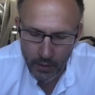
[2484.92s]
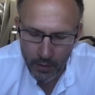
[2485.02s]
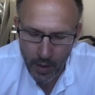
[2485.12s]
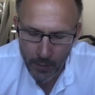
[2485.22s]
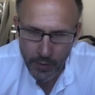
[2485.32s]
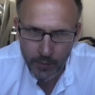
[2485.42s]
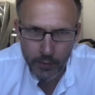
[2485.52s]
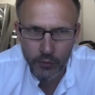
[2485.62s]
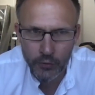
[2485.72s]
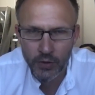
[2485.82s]

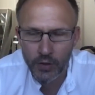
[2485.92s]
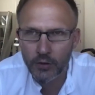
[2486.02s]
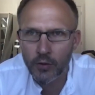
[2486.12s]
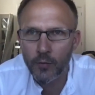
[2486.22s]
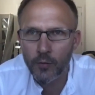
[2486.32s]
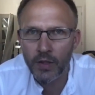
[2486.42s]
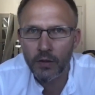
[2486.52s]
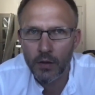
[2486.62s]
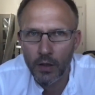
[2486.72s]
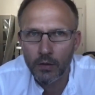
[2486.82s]
epidemiological studies that have
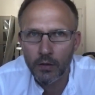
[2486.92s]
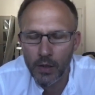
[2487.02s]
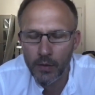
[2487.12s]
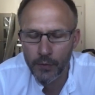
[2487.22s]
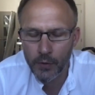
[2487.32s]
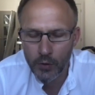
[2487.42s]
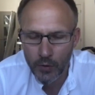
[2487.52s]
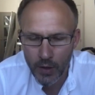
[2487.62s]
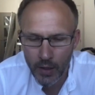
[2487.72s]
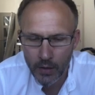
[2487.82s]
been done in the
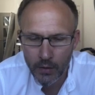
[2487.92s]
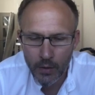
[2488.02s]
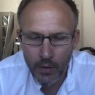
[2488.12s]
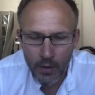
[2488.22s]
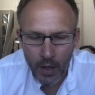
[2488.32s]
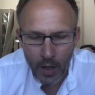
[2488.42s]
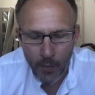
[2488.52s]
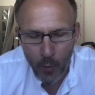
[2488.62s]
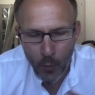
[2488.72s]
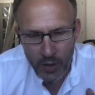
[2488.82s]
UK.
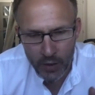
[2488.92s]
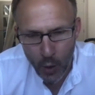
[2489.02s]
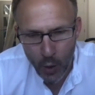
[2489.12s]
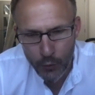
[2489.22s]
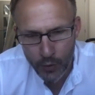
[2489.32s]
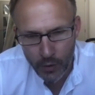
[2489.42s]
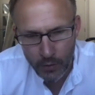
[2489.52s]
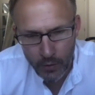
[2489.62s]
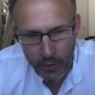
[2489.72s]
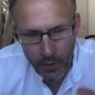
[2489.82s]
And we know that
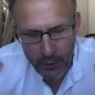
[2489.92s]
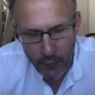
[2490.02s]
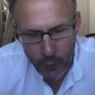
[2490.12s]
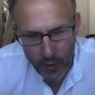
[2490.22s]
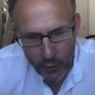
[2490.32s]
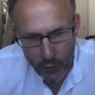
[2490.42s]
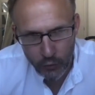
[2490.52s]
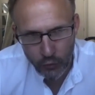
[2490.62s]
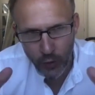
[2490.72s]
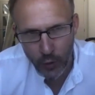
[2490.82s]
even when you
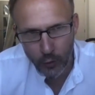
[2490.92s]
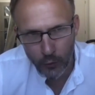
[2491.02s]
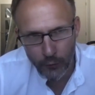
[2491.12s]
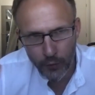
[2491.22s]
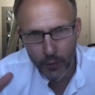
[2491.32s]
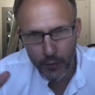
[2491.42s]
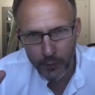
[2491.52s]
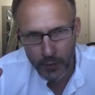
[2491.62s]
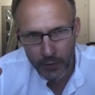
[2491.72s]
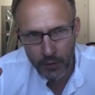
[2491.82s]
control for other
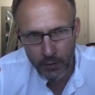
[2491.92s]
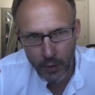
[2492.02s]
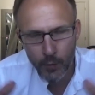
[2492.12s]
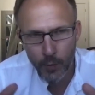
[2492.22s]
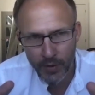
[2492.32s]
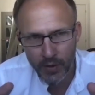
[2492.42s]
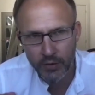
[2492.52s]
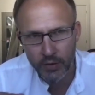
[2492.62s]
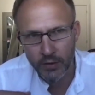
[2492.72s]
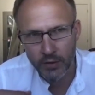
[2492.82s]

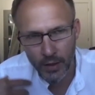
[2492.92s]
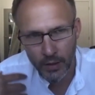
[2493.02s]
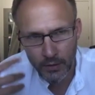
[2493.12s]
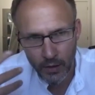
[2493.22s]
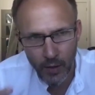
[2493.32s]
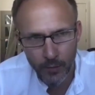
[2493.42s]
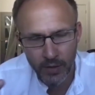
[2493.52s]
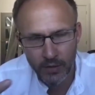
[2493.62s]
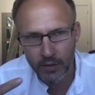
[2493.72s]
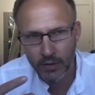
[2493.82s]
comorbidities like
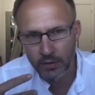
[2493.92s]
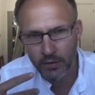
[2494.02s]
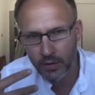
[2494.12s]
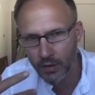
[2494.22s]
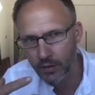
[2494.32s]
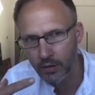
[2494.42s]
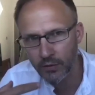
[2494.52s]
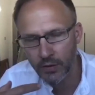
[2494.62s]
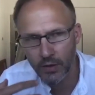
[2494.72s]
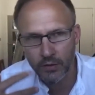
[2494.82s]
diabetes and kidney
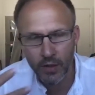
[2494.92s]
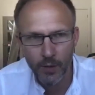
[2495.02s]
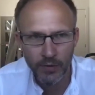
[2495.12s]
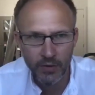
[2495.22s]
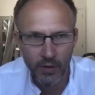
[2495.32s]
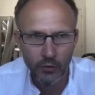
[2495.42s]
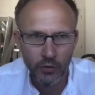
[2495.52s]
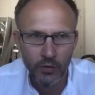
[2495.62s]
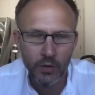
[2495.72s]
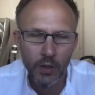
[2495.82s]
disease and
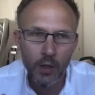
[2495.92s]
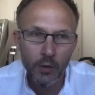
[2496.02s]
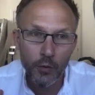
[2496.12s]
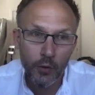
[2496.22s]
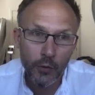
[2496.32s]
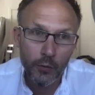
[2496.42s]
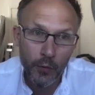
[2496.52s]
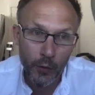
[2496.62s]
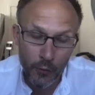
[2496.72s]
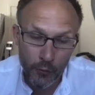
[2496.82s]
hypertension,
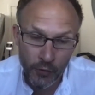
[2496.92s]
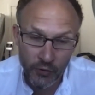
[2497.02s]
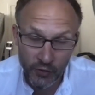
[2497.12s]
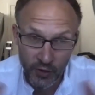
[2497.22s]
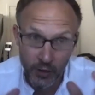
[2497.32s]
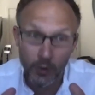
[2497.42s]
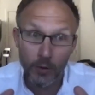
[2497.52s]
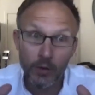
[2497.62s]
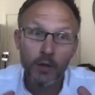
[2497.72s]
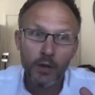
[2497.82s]
that there is
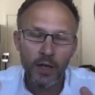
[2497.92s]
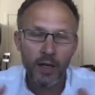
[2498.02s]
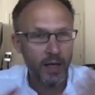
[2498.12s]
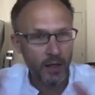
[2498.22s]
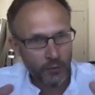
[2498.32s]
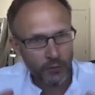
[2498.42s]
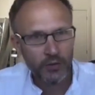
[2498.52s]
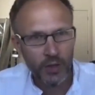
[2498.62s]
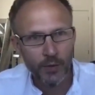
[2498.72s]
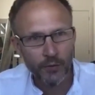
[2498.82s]
still, it accounts for
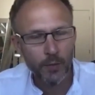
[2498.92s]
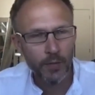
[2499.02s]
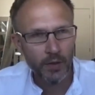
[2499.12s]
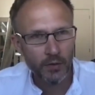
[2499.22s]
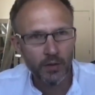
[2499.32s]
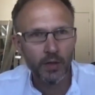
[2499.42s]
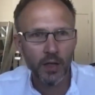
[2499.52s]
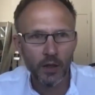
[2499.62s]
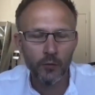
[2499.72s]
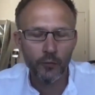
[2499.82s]
some of it, but it doesn't
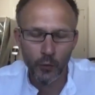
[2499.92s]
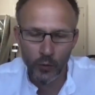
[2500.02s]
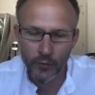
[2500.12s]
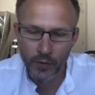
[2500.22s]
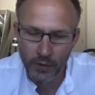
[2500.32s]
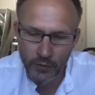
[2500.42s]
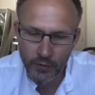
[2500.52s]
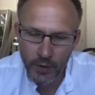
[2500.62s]
account for all of this.